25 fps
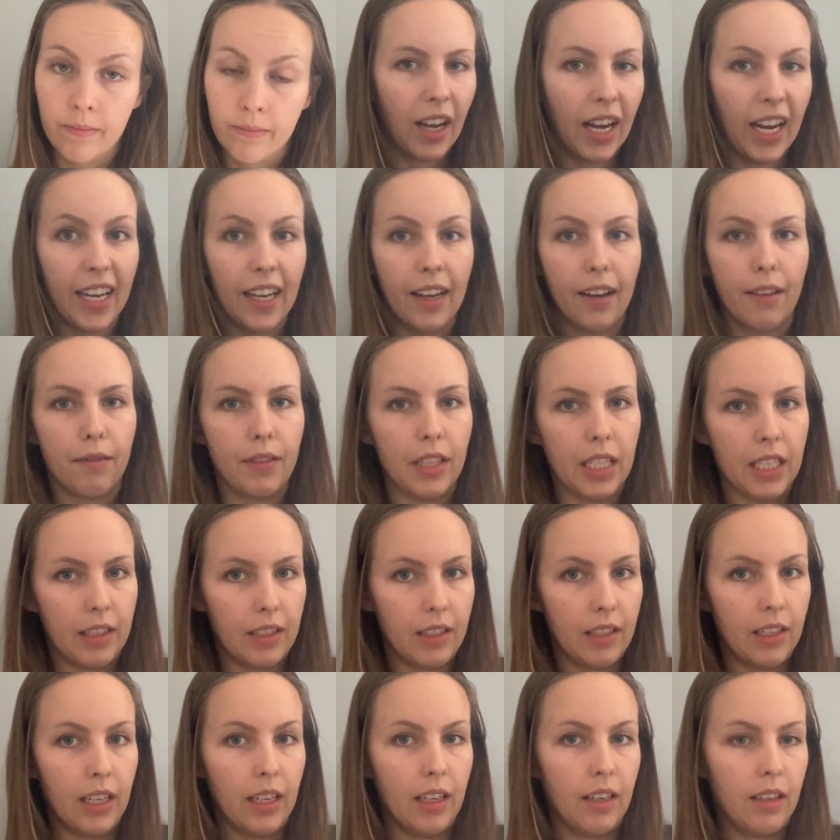I have this
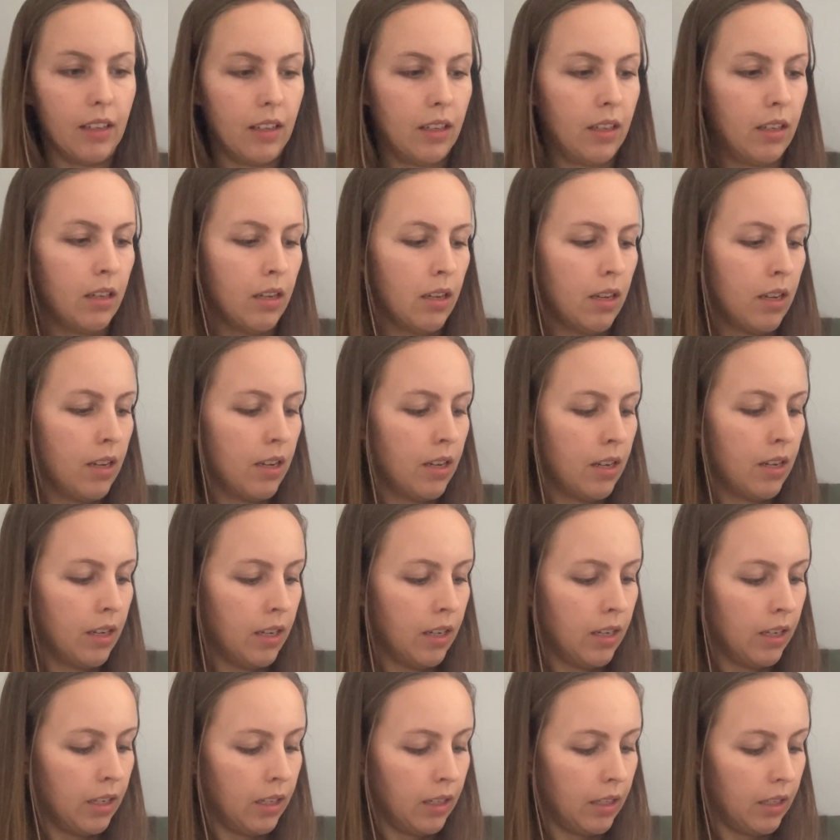like
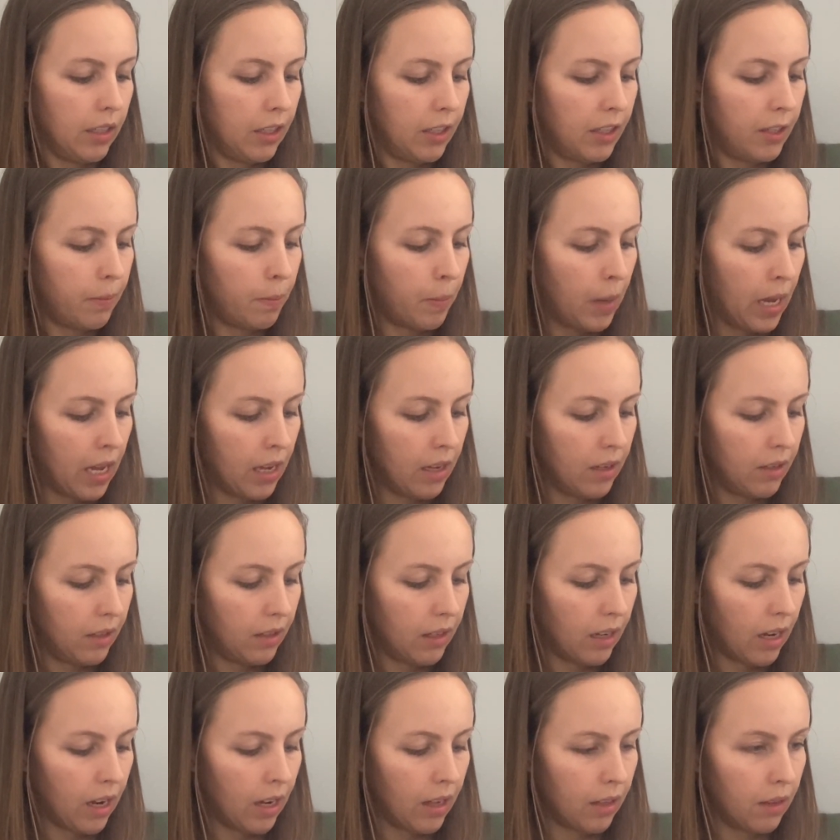space
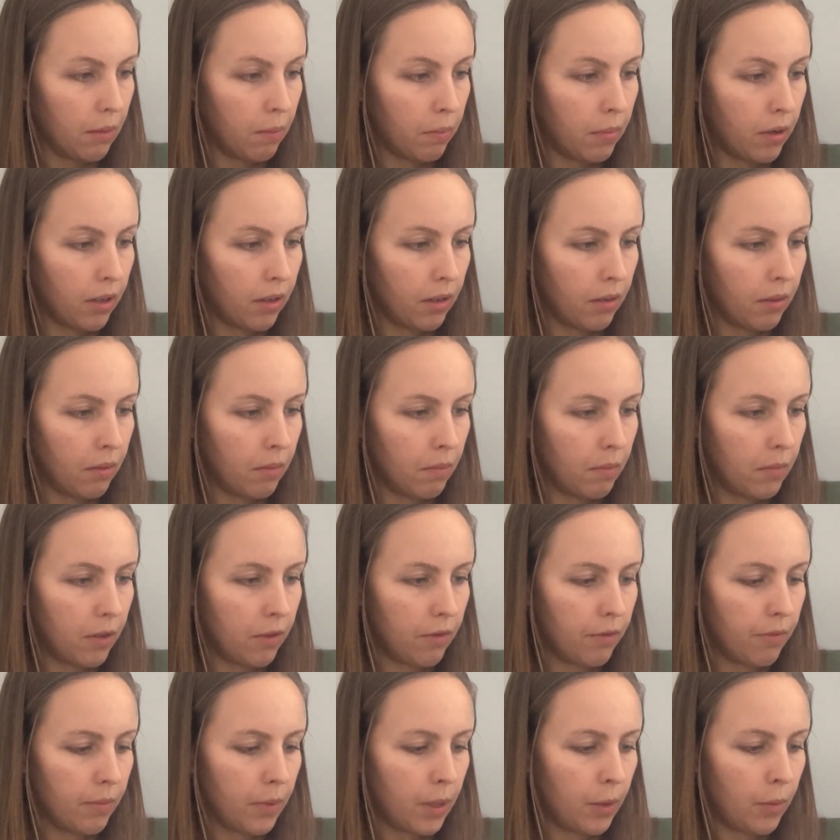at the bottom of
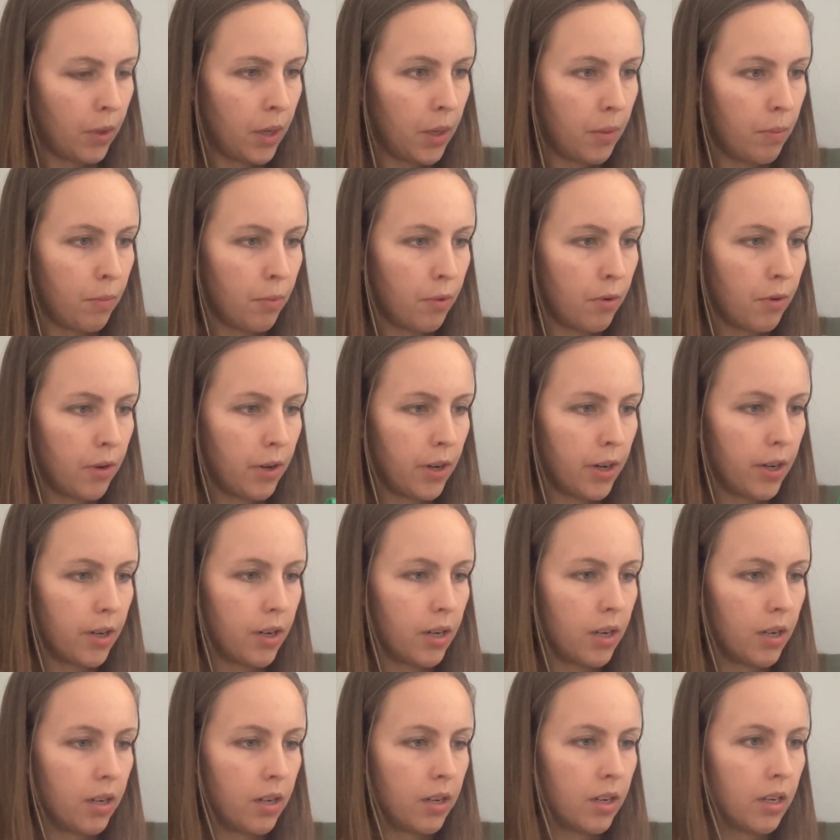my whiteboard
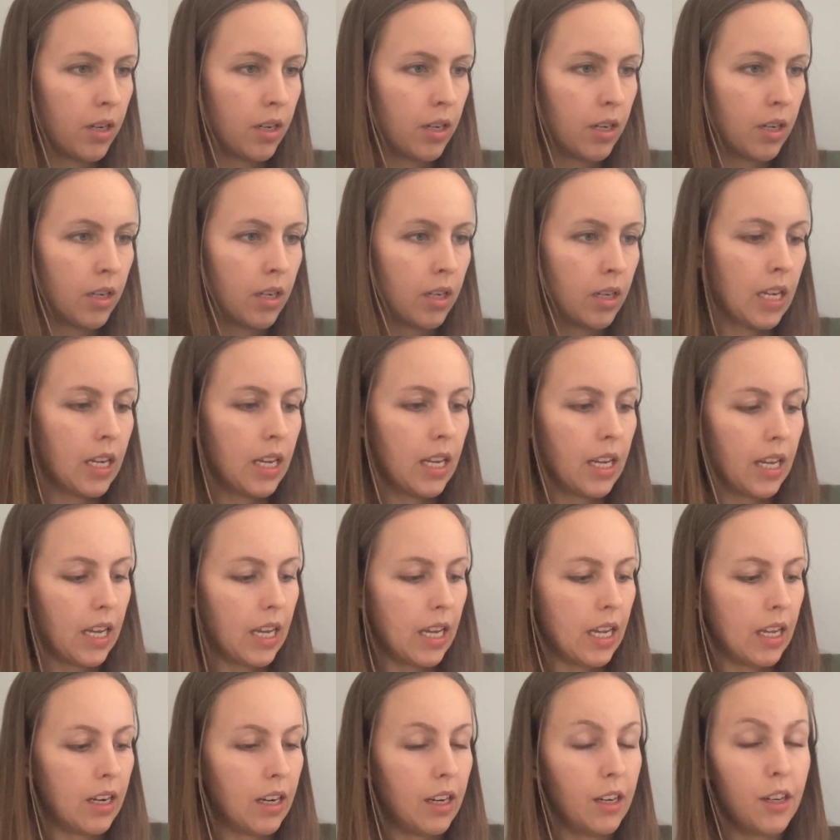
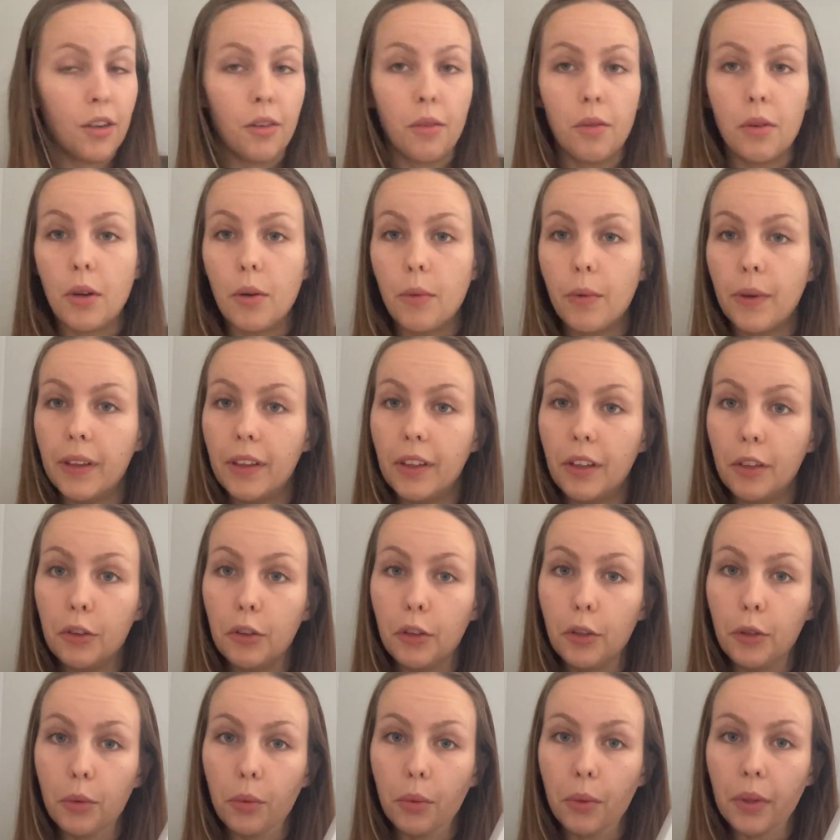and I don't know what to
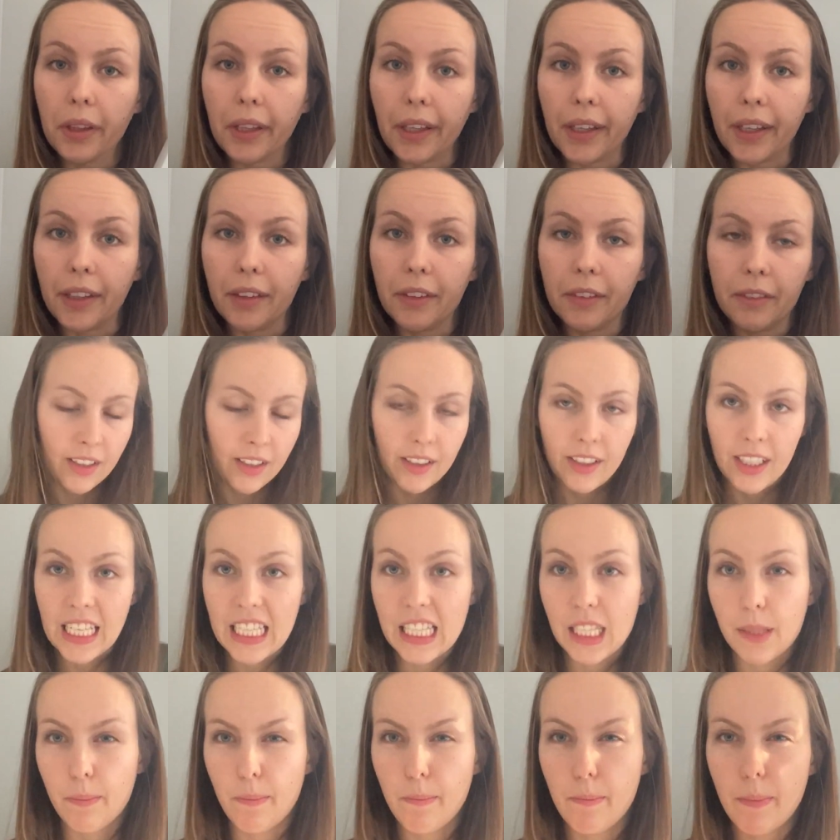do with it.
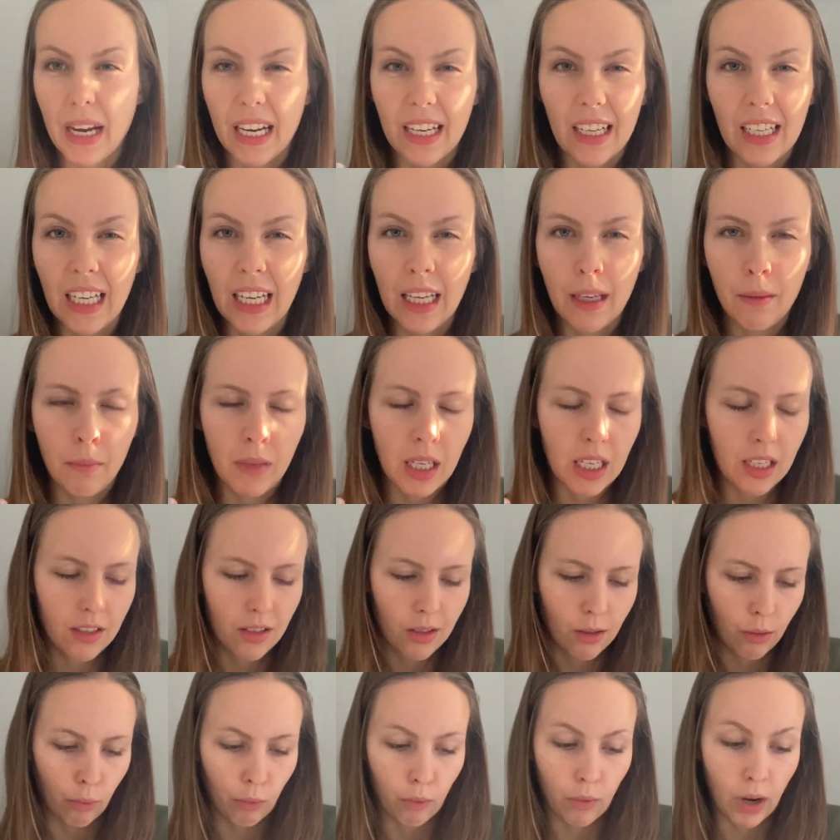It's beckoning me to
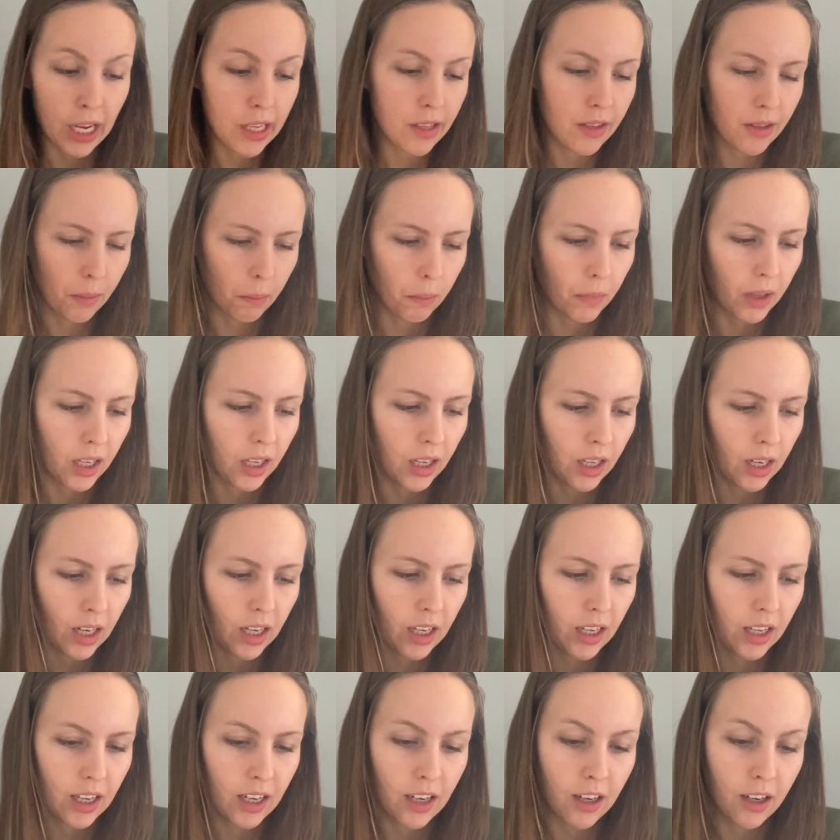write something in it
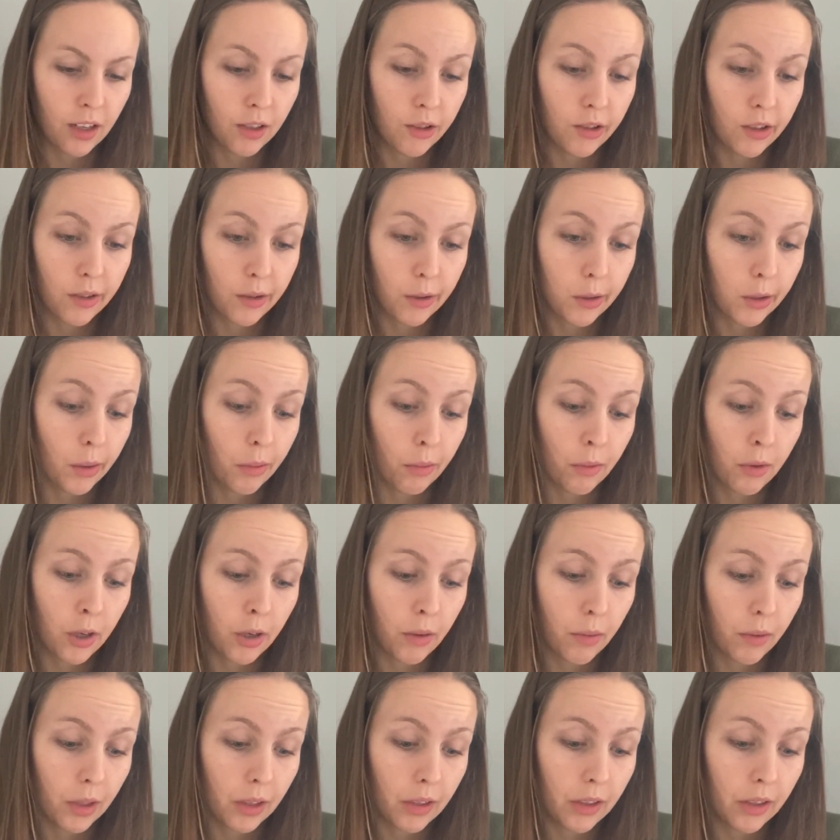and I just don't know
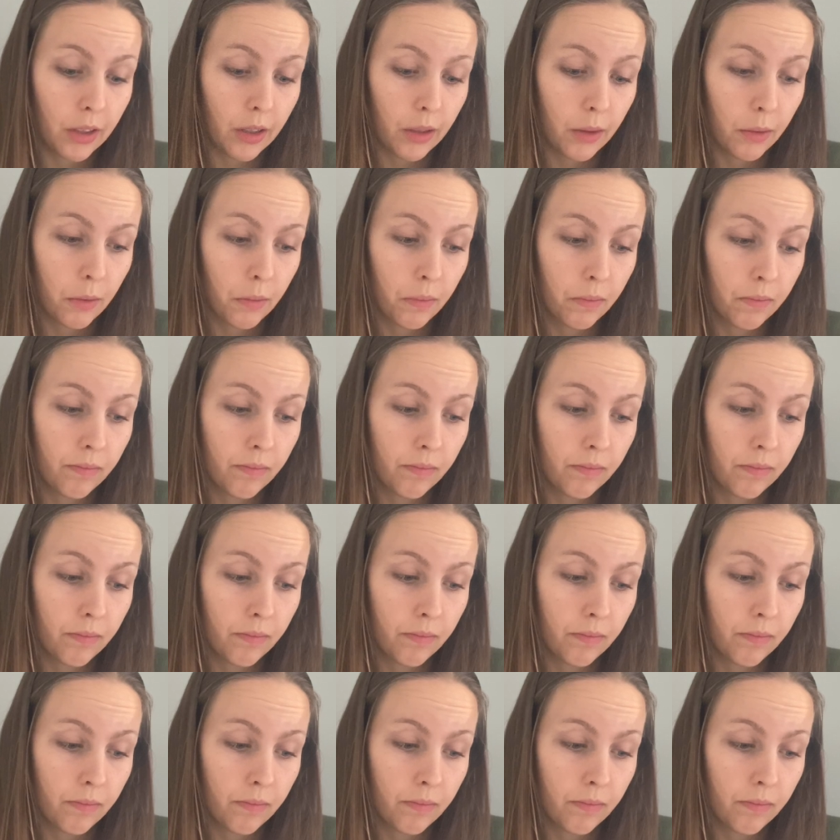what to do.